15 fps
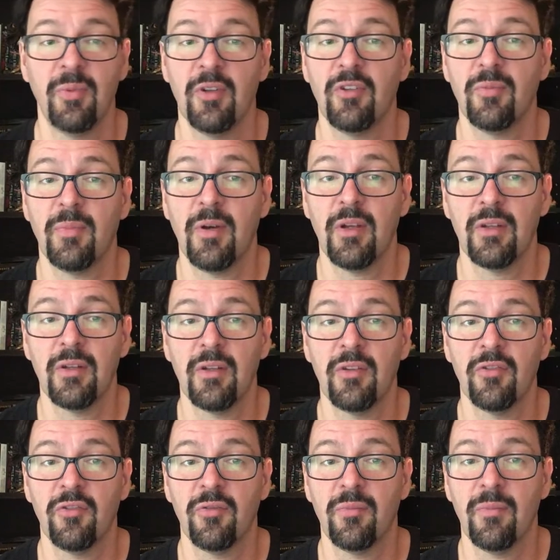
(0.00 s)
based upon
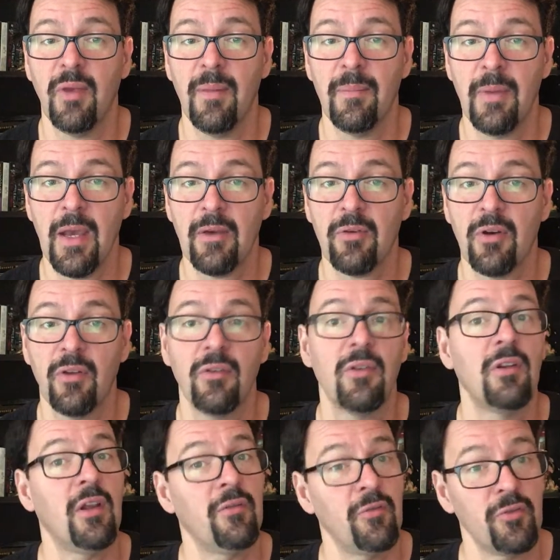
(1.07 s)
his background, a
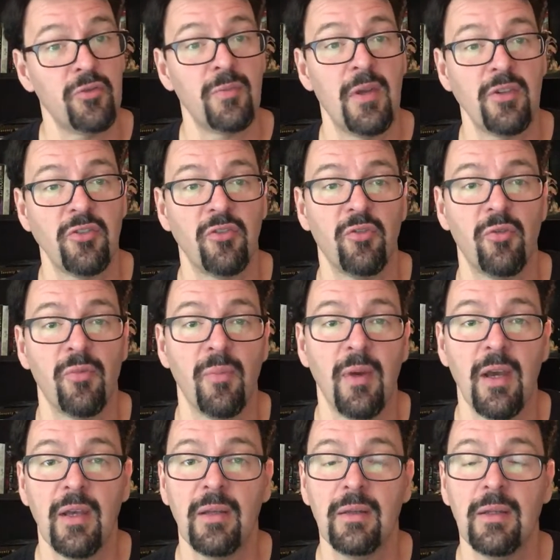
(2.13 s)
lot of which matches with
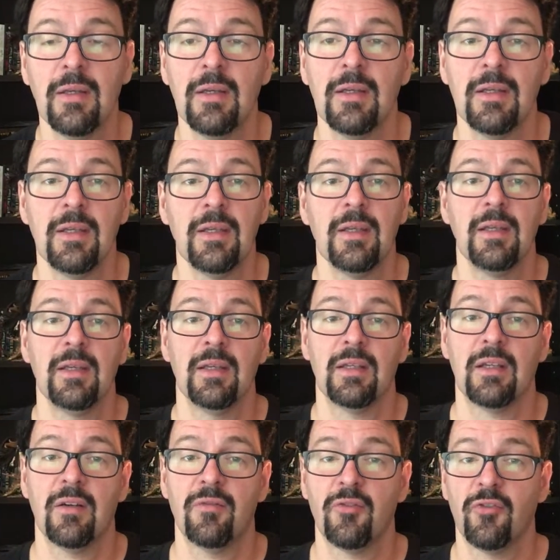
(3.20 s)
mine. It
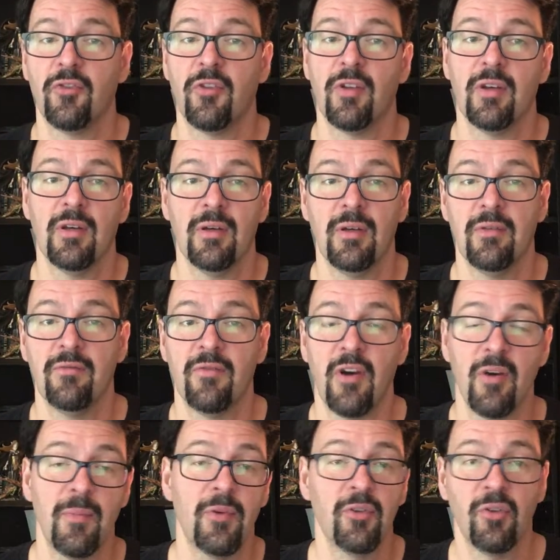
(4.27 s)
covers the
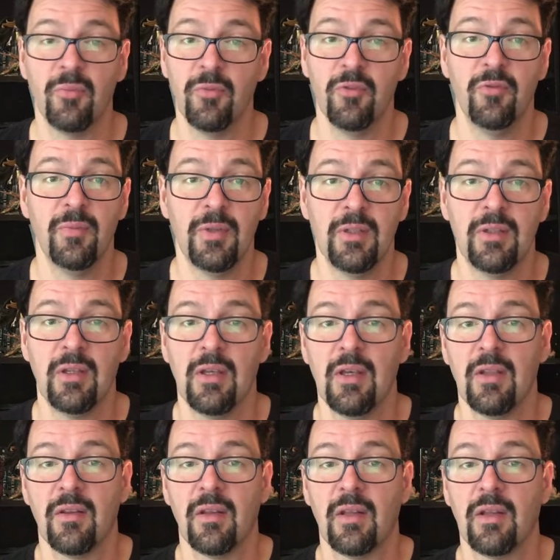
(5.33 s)
environmental movement
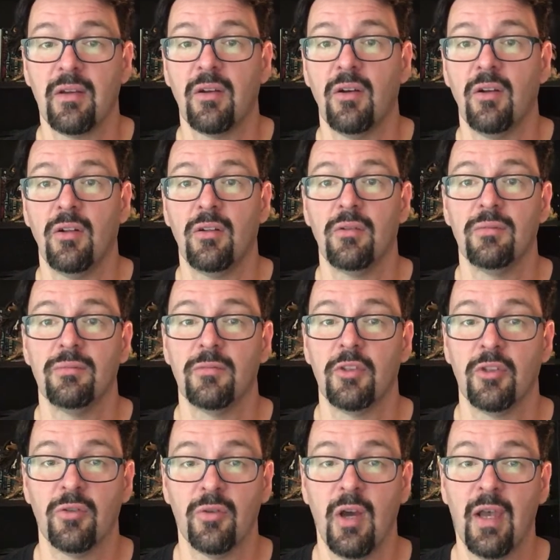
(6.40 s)
that I call,
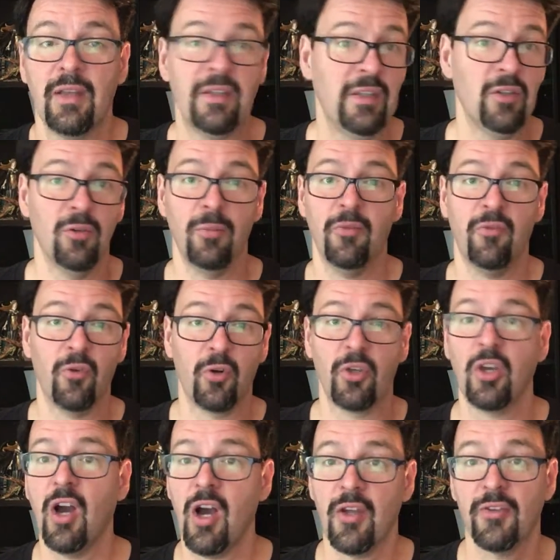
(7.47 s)
I kneel before
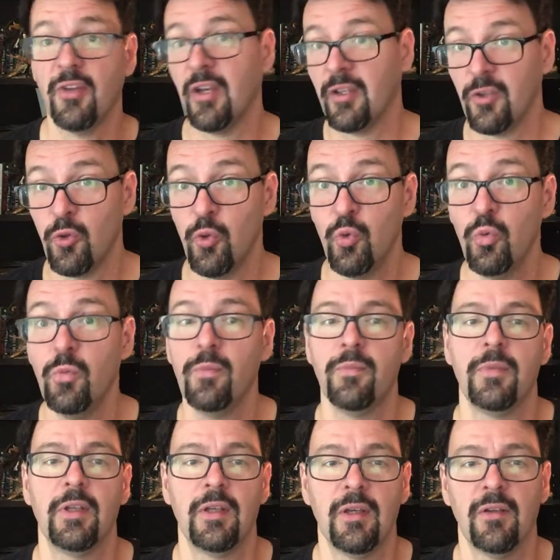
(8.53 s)
God, not you,
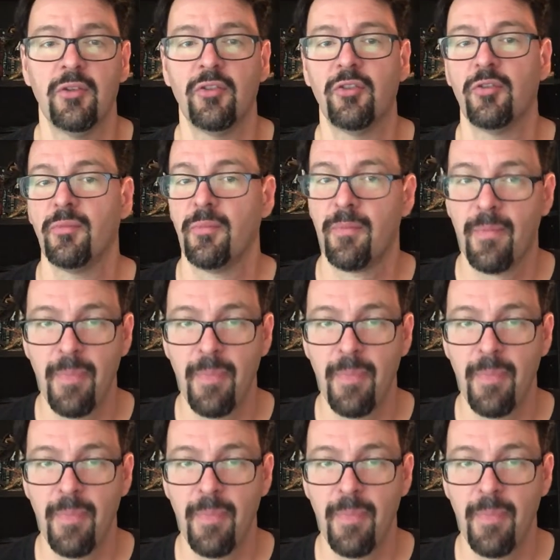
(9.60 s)
because,